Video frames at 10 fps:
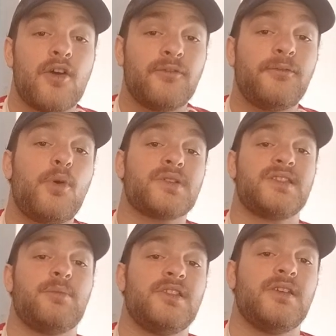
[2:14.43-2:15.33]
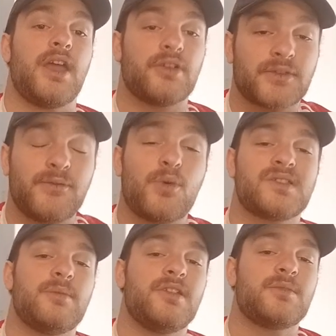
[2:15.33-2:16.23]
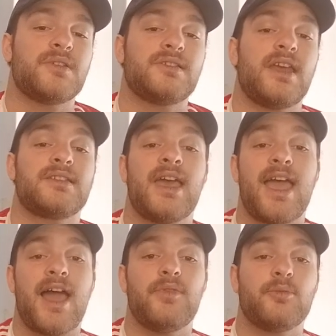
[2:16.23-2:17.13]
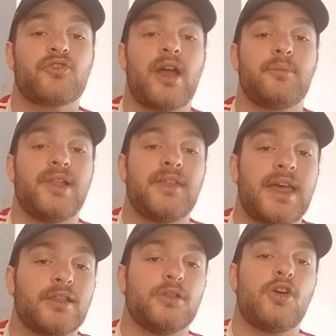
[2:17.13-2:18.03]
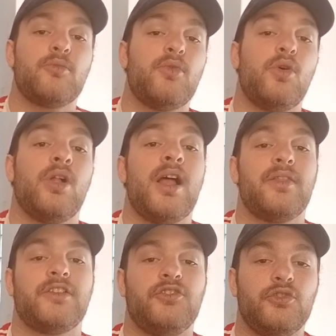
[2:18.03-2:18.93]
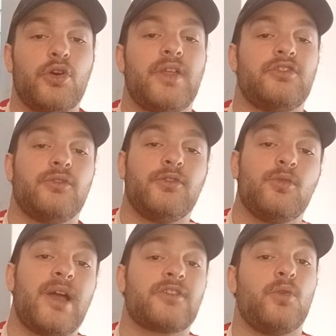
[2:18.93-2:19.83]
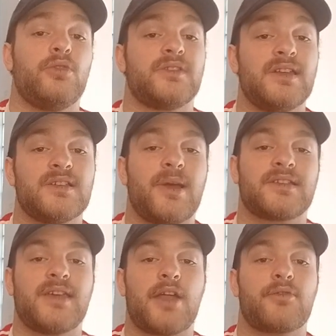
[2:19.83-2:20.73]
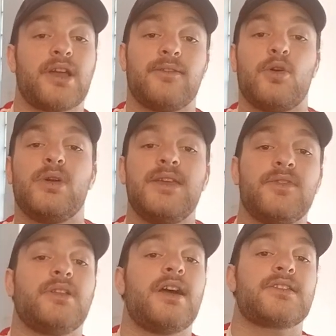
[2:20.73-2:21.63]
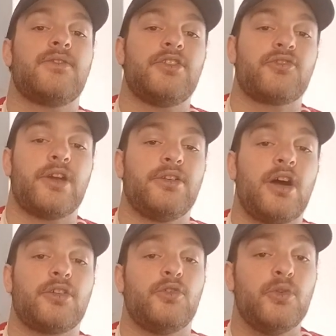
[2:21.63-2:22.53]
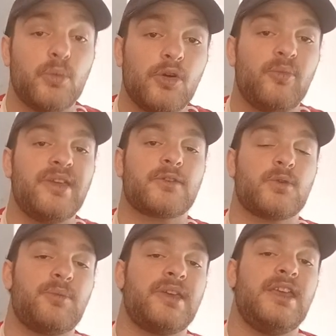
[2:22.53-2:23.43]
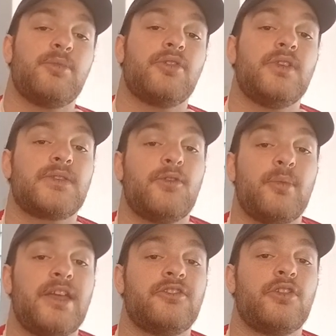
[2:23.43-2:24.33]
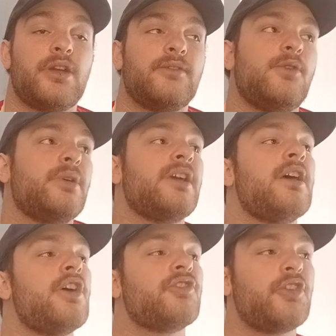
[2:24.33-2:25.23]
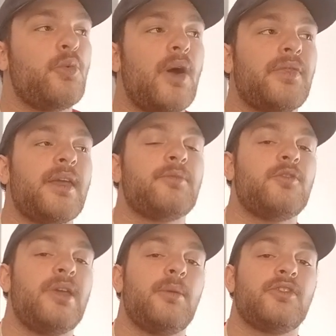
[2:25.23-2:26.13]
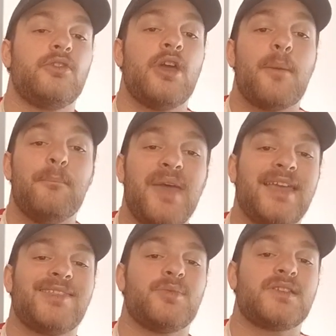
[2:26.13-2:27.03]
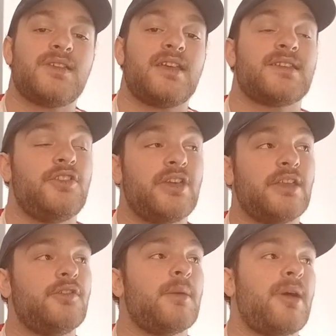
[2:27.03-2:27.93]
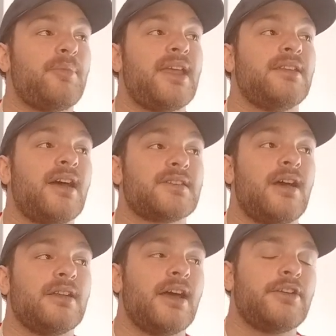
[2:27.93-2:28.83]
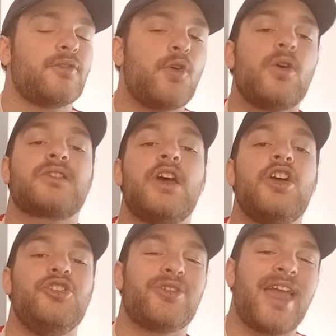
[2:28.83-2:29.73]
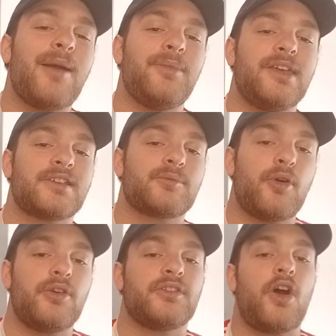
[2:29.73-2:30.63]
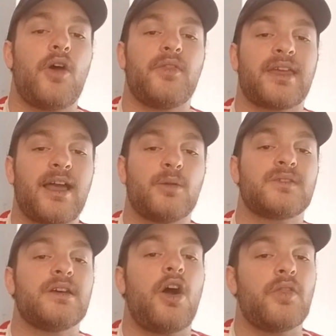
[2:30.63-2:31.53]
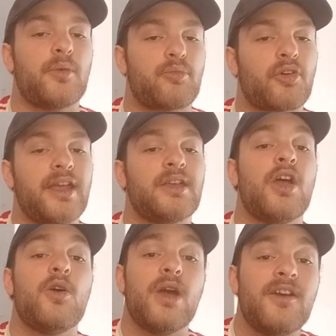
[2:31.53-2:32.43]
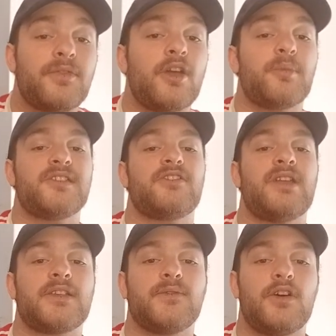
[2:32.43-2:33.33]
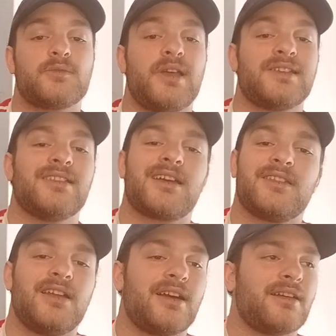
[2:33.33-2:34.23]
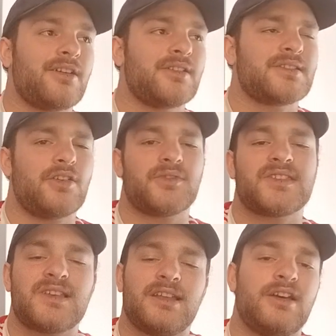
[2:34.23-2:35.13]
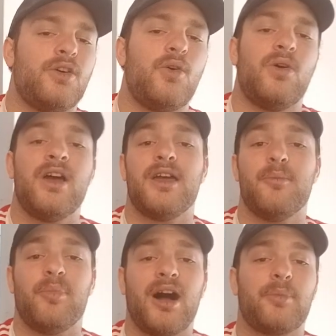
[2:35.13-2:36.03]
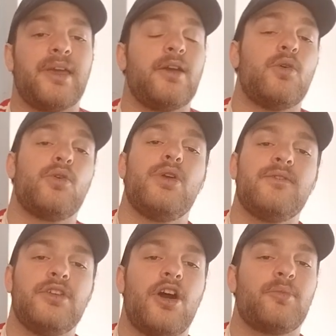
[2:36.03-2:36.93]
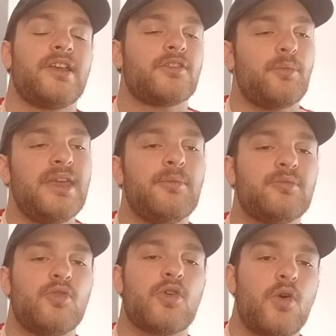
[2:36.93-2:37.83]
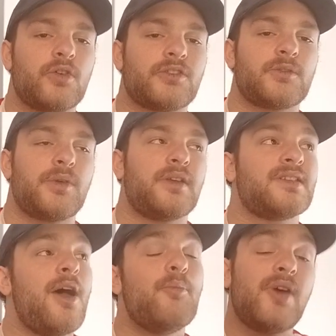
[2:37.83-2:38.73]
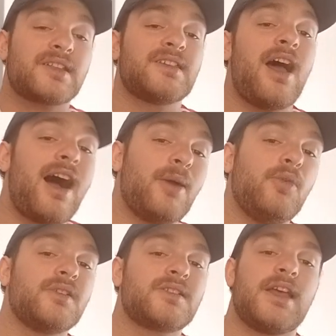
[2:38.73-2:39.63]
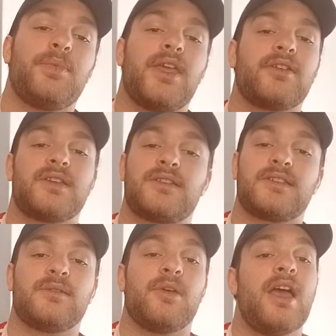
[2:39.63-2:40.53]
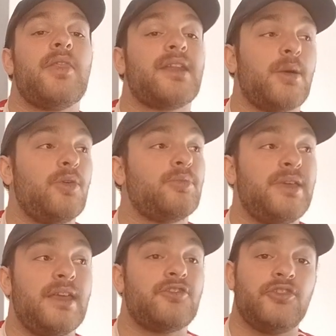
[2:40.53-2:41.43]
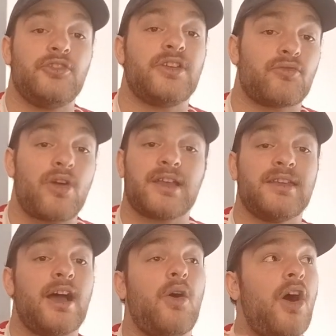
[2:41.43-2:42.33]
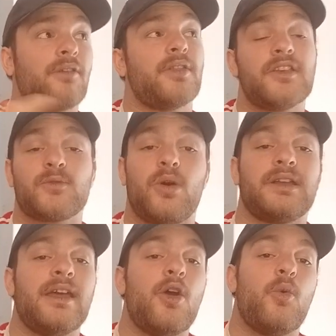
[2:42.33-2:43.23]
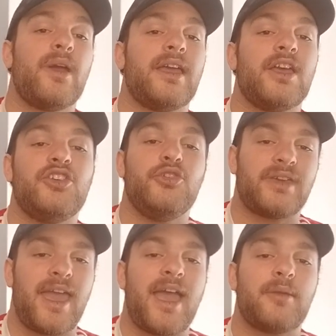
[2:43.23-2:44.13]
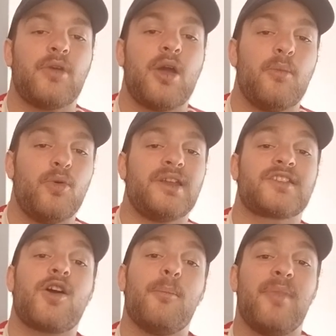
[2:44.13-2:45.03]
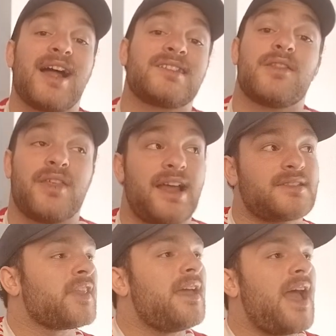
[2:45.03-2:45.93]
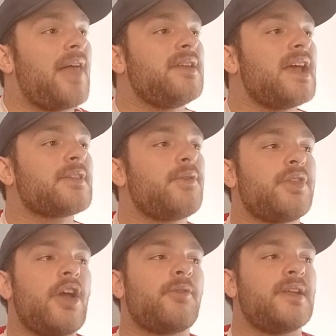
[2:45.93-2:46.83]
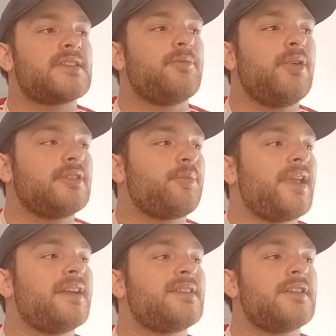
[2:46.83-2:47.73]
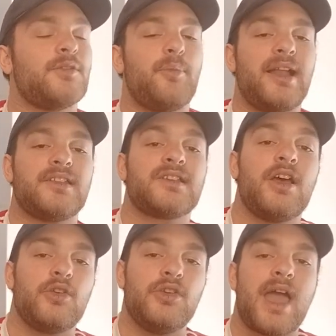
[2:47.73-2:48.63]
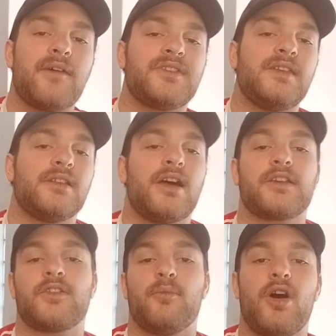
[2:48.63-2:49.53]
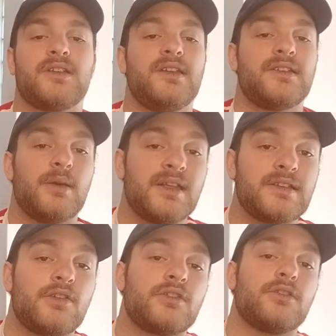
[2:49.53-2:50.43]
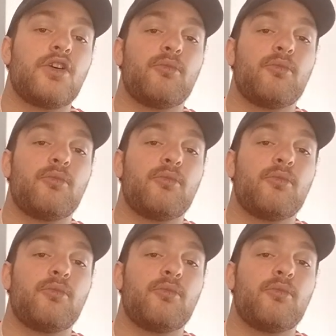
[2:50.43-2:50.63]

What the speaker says: force them into errors, force them into mistakes, have them try and play that long ball that you know that your fullbacks or your centre-backs can recover, or even the likes of Andre Onana, who will be a sweeper keeper in this formation going forward. So you want them to be able to make the mistakes, and you can do that by playing a nice high line. Of course, you can be exposed on the counter, on the break, if the opposition has fast players like the likes of Salah or Mbappe or whoever you are playing. So be a bit more cautious with it. But I will say there is a system that I will be introducing right now after this one, where you can more or less combat that. And then as for the offensive builder player to set to balance, you have seen the likes of Martinez hitting those long